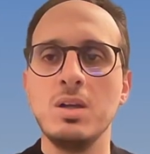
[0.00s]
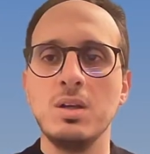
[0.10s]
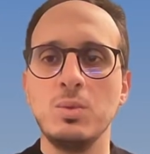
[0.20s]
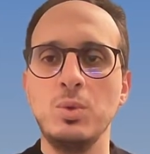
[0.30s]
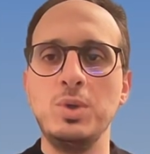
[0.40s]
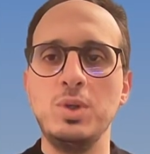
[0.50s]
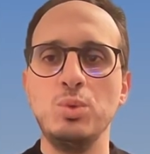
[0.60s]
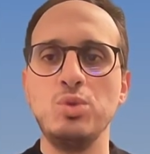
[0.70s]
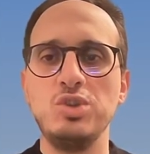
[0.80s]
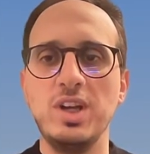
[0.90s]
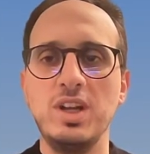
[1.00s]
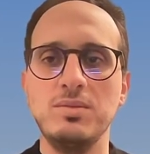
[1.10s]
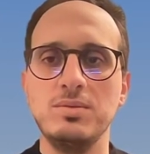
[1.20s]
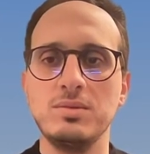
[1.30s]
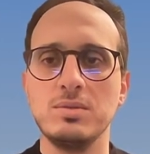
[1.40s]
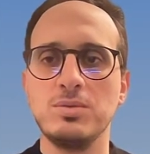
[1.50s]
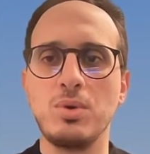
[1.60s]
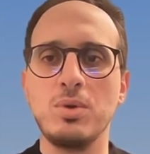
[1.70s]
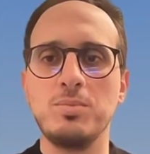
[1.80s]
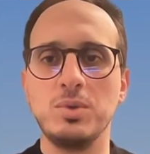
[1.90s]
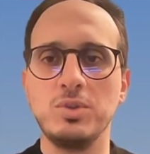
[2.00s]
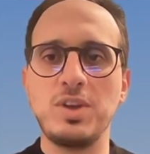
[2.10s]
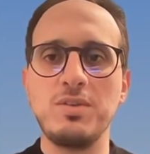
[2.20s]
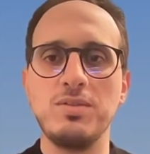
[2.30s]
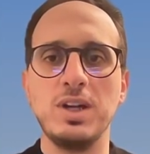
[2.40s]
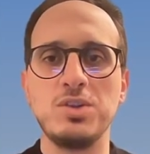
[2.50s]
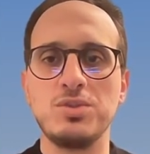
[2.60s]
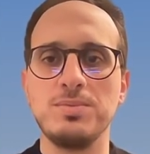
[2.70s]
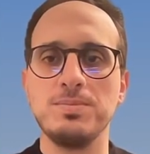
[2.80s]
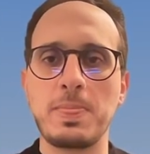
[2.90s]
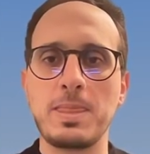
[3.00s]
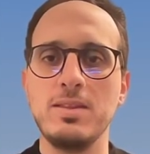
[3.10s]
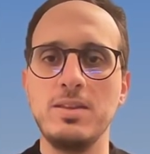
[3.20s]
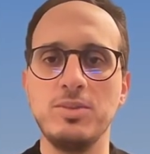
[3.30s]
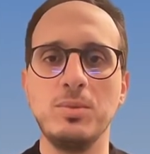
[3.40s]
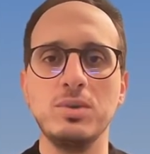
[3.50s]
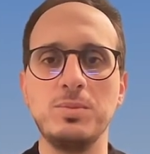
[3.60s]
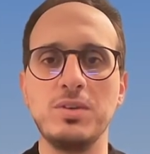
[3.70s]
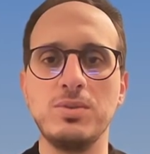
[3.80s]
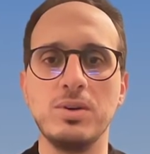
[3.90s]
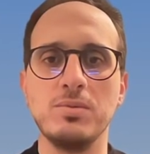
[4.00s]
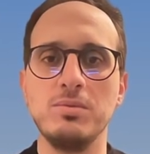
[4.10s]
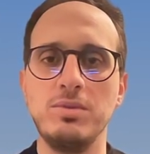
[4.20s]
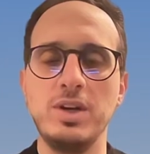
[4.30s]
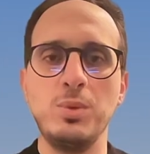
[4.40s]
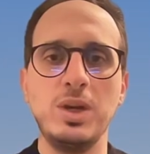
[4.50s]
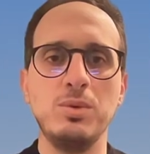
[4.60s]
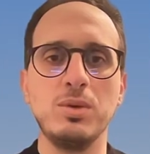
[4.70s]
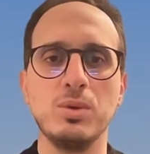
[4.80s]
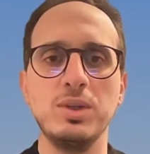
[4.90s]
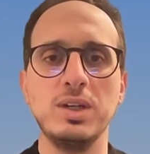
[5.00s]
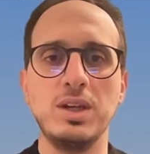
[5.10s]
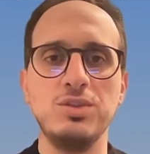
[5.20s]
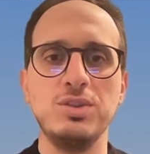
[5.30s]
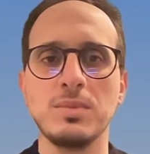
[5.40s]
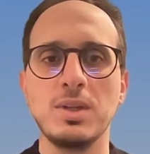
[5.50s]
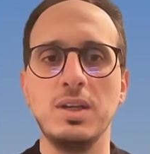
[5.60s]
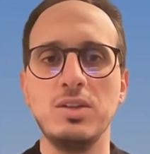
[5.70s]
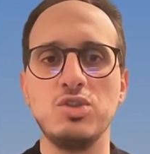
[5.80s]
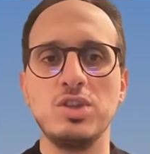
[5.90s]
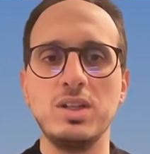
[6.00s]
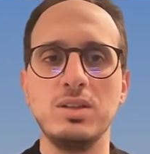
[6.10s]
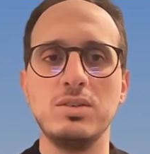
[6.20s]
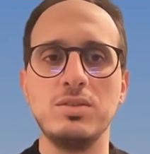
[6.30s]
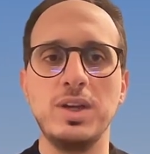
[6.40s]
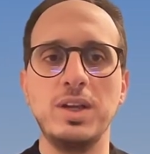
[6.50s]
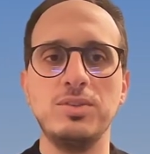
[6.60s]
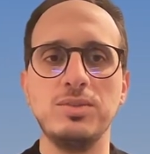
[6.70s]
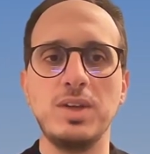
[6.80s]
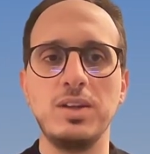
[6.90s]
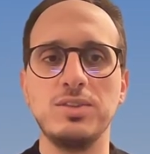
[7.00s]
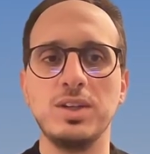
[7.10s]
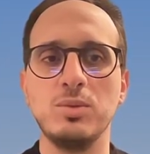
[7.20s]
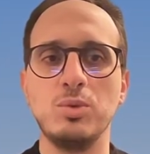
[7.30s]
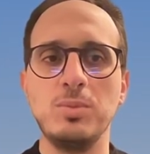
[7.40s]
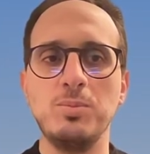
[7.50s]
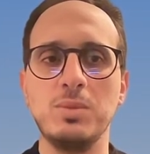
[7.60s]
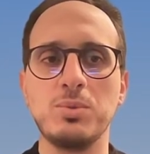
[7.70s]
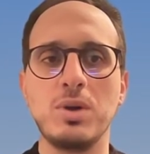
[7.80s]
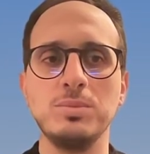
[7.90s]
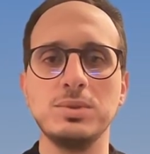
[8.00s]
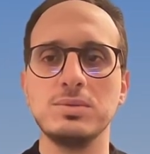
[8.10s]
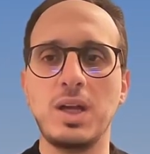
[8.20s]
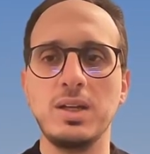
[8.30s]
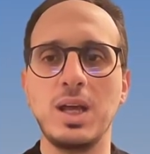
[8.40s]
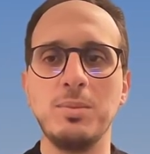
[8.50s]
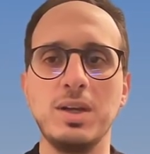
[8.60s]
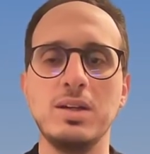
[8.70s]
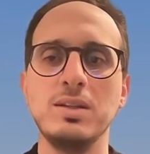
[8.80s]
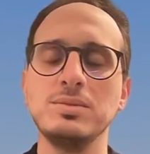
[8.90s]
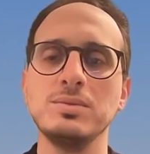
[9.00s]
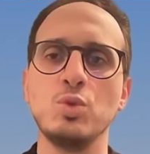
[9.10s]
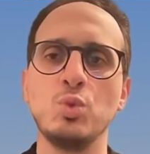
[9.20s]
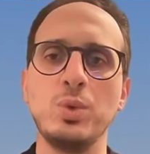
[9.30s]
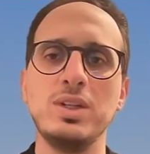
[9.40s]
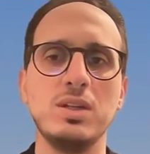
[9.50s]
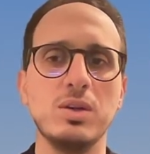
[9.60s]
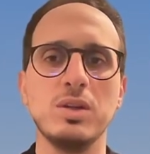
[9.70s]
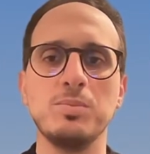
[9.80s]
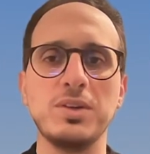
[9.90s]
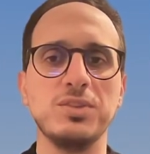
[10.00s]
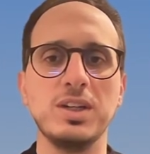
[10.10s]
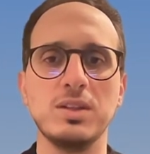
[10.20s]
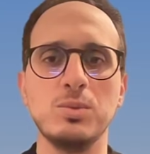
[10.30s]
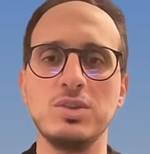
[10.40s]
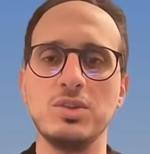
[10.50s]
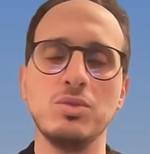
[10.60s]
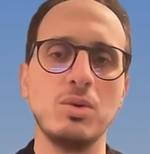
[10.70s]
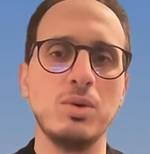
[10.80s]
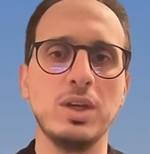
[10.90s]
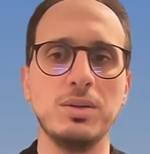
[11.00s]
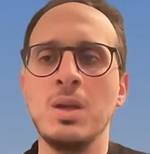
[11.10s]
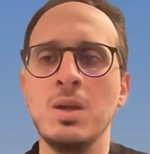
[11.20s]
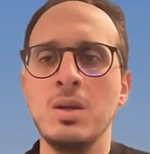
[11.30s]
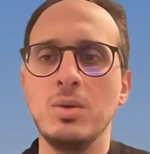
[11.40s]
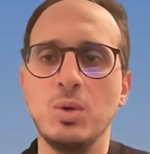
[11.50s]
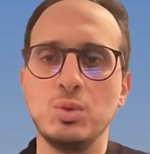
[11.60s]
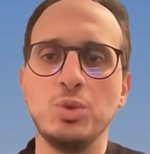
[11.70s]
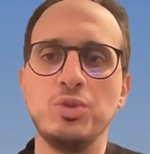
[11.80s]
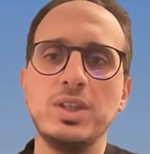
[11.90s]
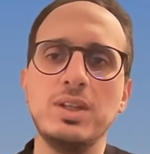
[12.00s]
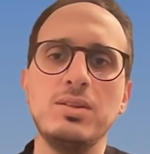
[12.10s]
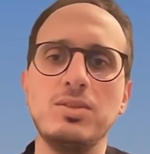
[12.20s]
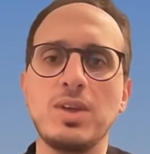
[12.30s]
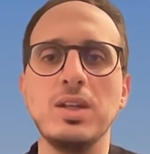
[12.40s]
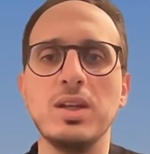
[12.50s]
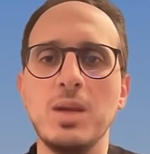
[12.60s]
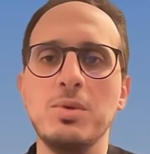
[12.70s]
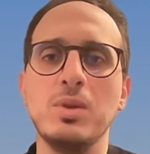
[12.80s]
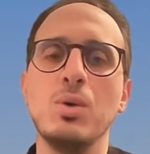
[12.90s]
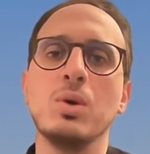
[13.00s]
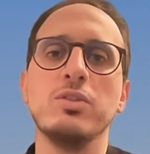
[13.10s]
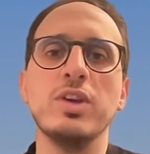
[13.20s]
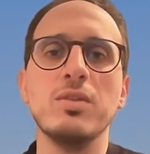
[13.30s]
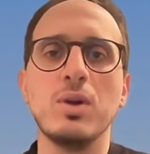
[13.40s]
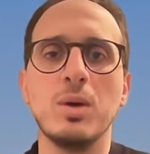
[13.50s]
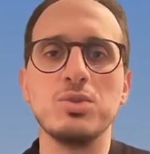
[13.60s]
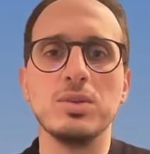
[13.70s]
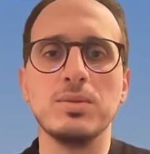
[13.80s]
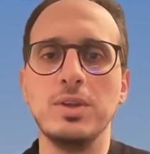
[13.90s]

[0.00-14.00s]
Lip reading: We will use GLM 4.7 Flash. This model performs very well with coding agent. In chat interface, I send a simple prompt and I'm getting 20 tokens per second, which is okay. Go to settings and enable the local server option.